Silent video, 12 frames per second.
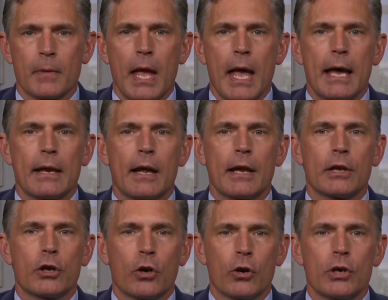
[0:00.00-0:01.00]
And I
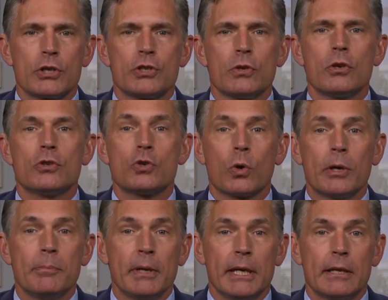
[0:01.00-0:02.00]
encourage you to
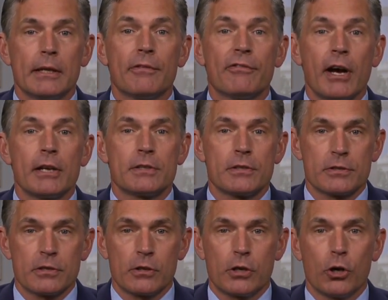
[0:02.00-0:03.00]
join me in the fight to
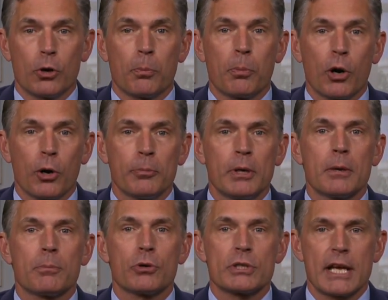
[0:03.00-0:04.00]
secure
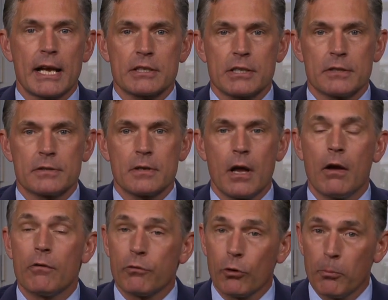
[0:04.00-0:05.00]
permanent protections
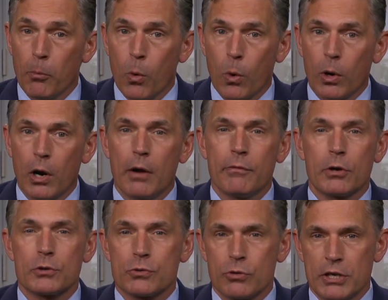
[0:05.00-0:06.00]
for more of our
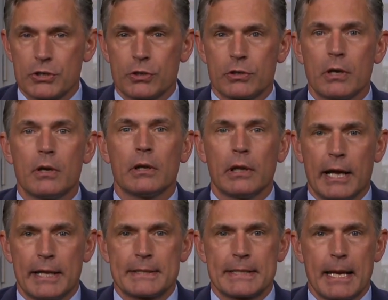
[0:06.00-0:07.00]
treasured
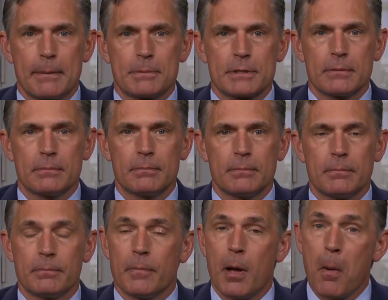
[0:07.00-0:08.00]
landscapes.
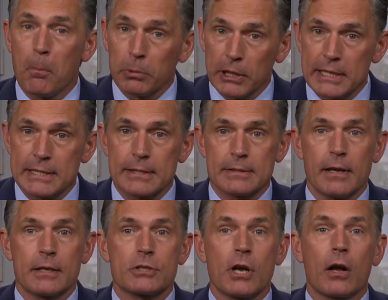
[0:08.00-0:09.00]
Places
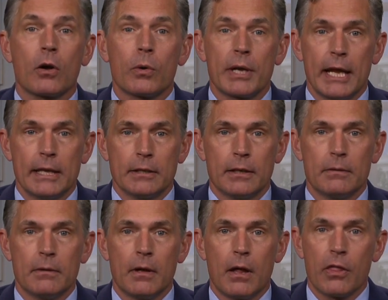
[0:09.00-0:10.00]
like Chaco Canyon,
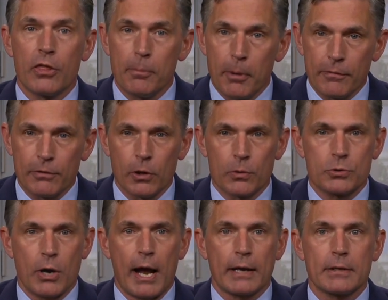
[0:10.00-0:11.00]
the Buffalo
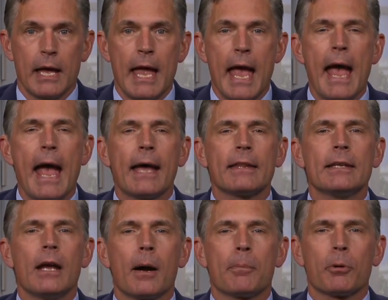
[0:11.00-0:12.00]
Tract, and
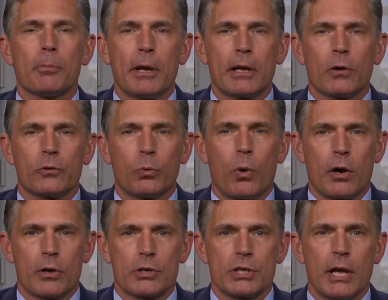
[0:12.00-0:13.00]
the Upper Pecos
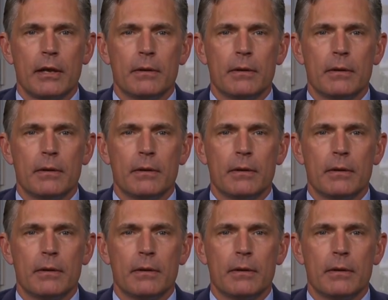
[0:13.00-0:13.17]
watershed.